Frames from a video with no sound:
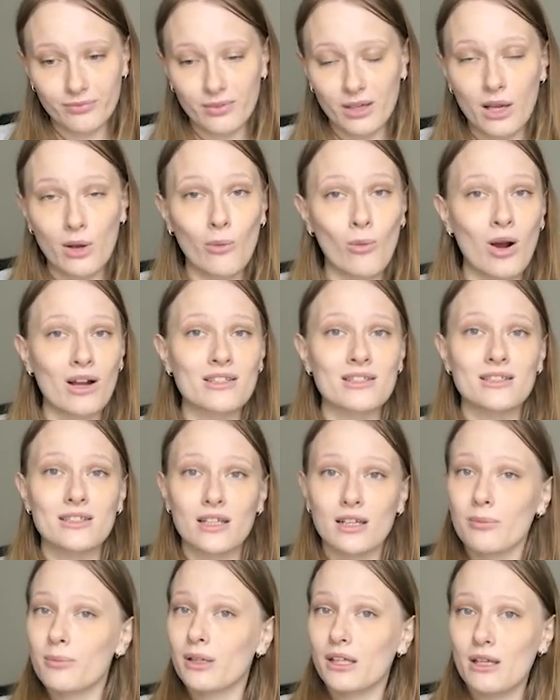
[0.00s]
it wasn't a
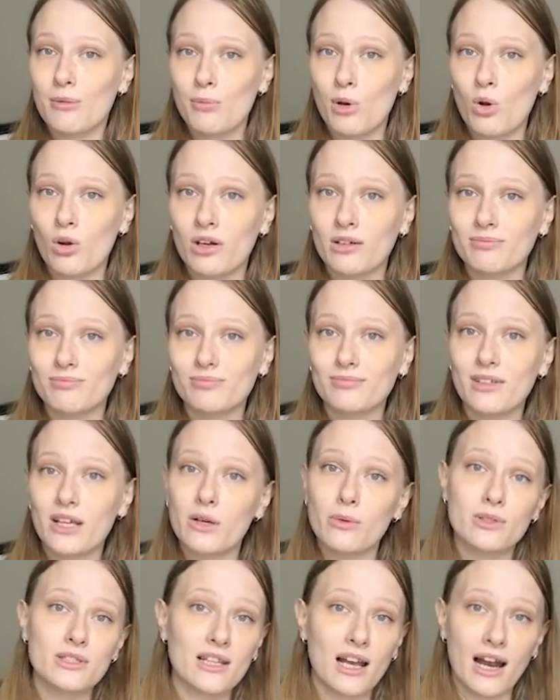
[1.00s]
complete bore.
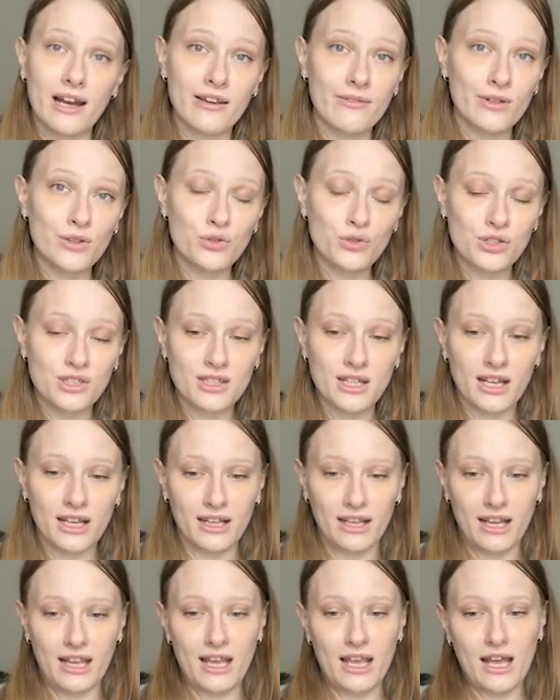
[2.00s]
It was kind of
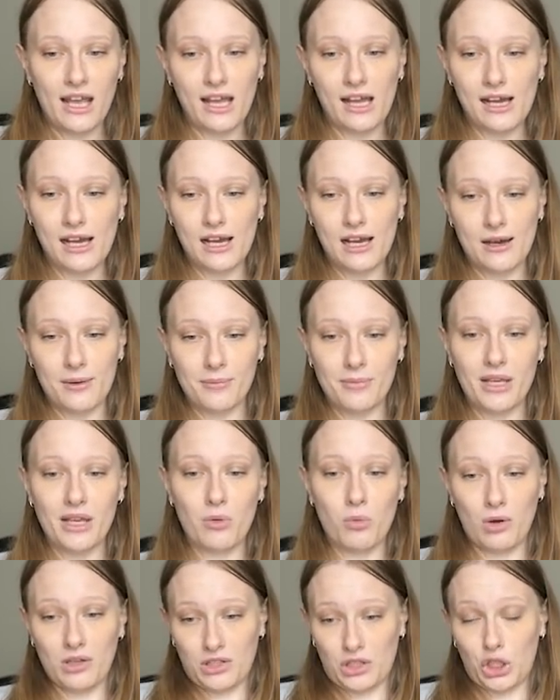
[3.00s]
interesting. It
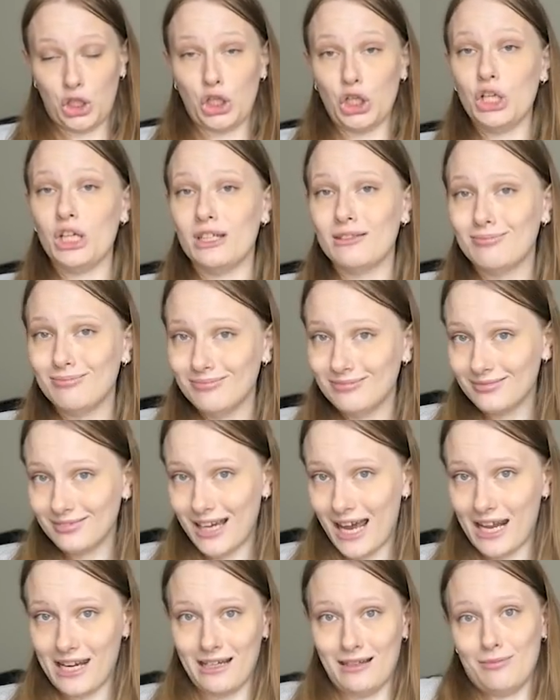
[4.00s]
wasn't good.
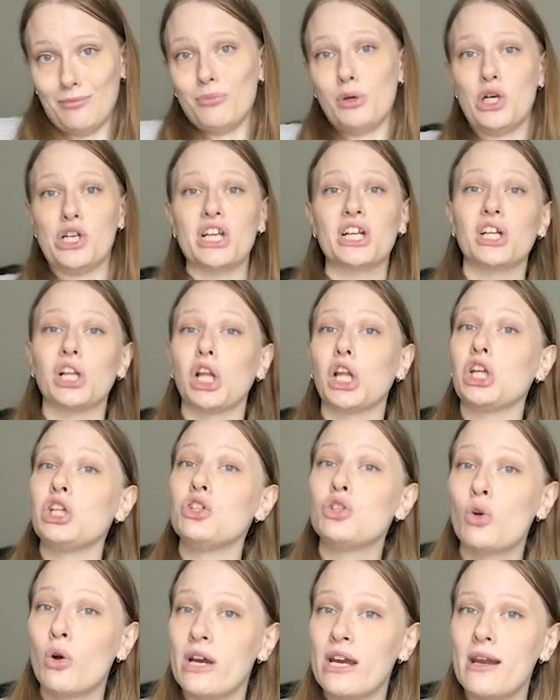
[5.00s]
I didn't particularly
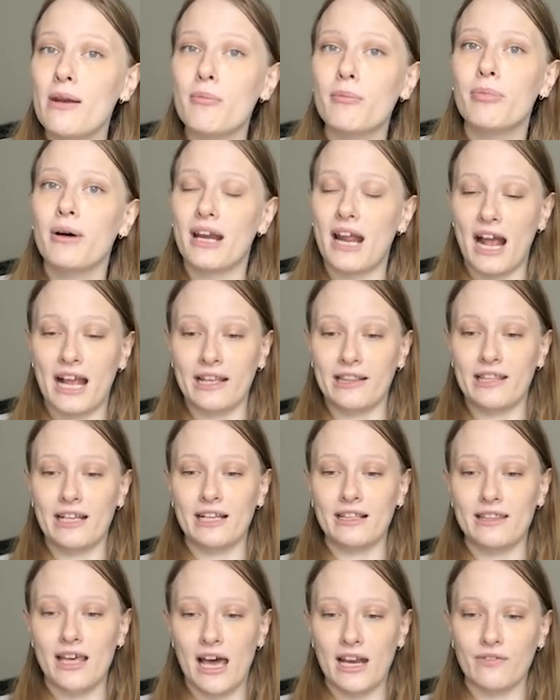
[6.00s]
enjoy it, but I
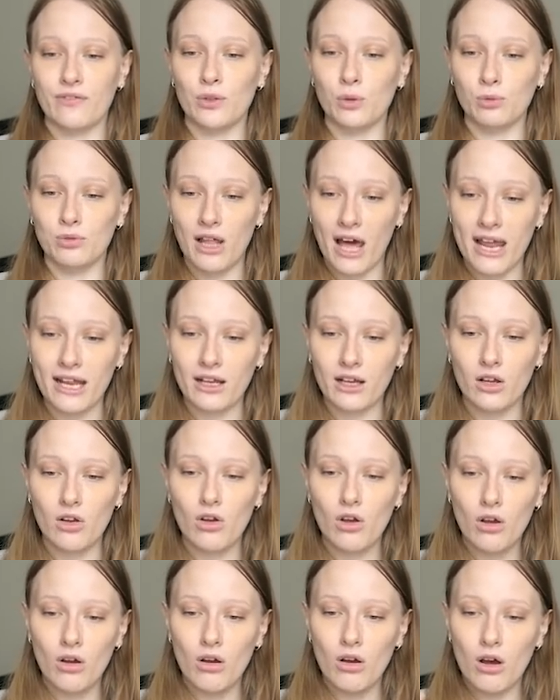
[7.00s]
think that if you like
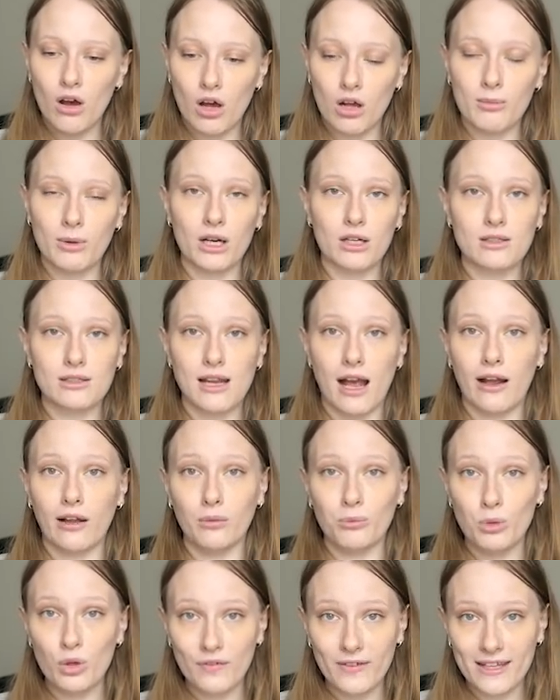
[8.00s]
Hallmark-style
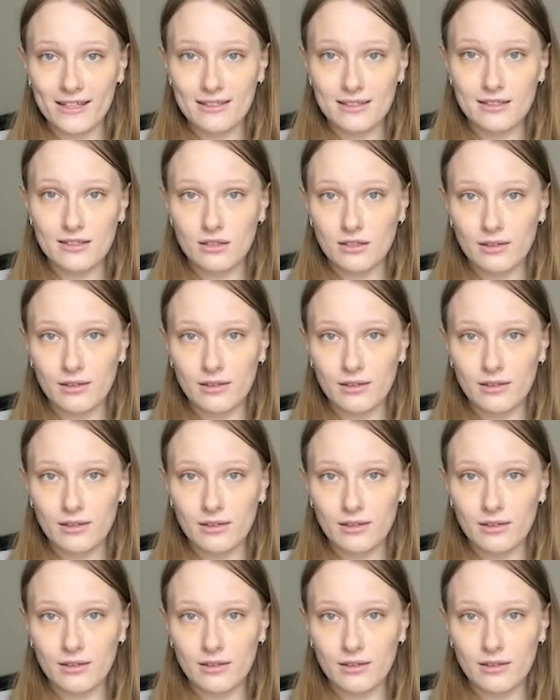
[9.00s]
movies,